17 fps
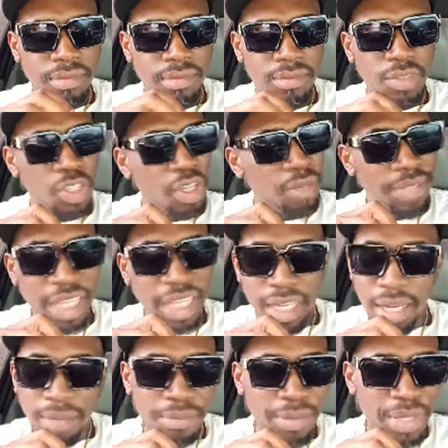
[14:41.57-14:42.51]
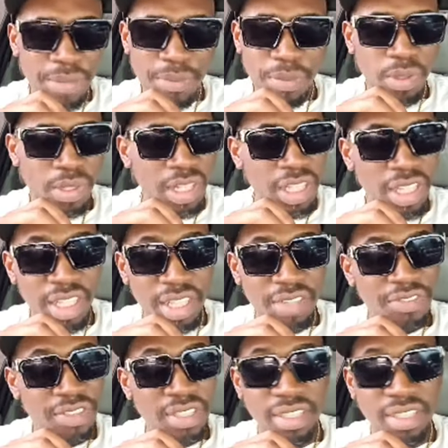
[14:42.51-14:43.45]
Jamaican people they need
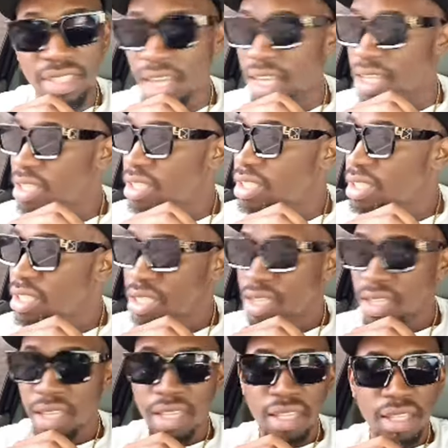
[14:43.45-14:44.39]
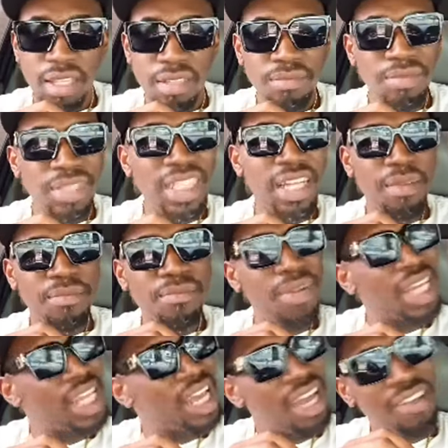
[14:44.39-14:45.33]
to see say, I
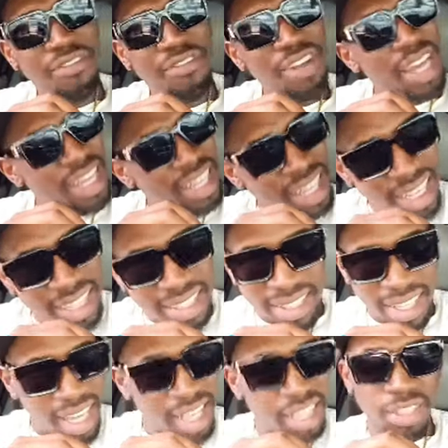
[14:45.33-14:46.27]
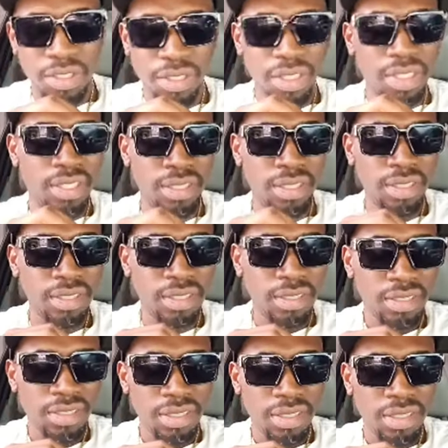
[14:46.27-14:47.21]
don't fight against Andrew, you know.
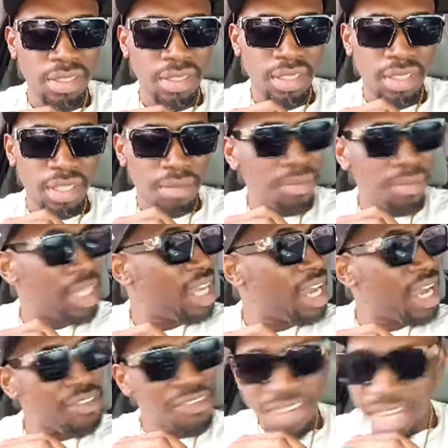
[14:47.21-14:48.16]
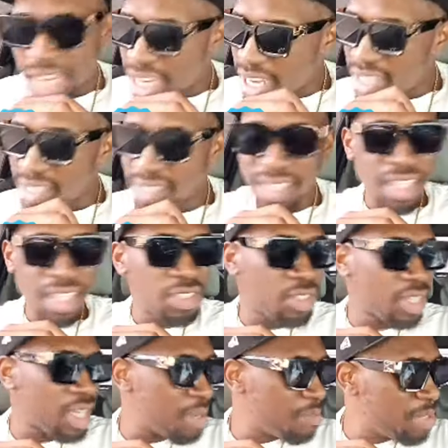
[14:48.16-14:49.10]
I don't fight against
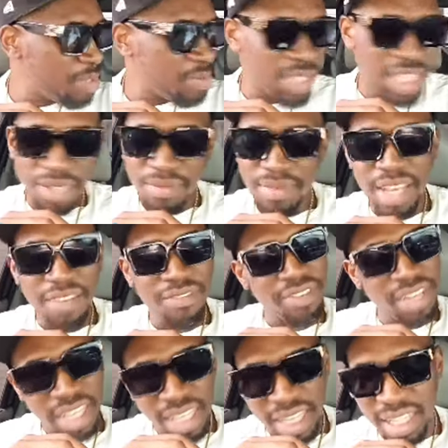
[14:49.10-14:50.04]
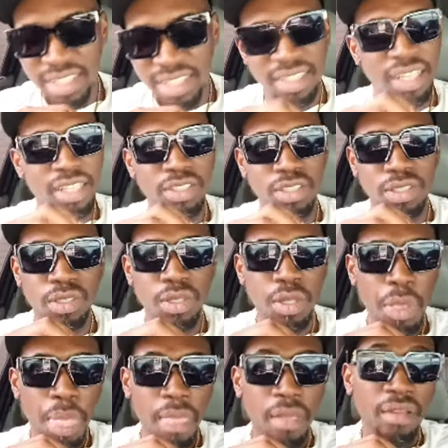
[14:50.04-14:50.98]
Andrew because people think I fight against Andrew.
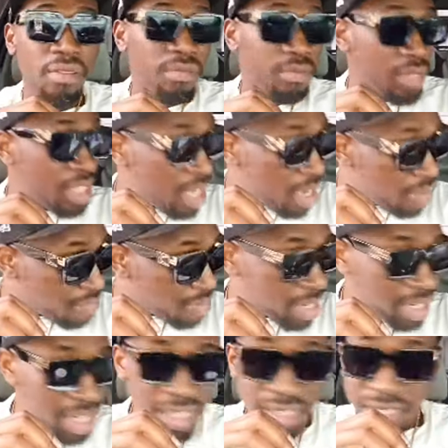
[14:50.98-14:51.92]
I don't fight against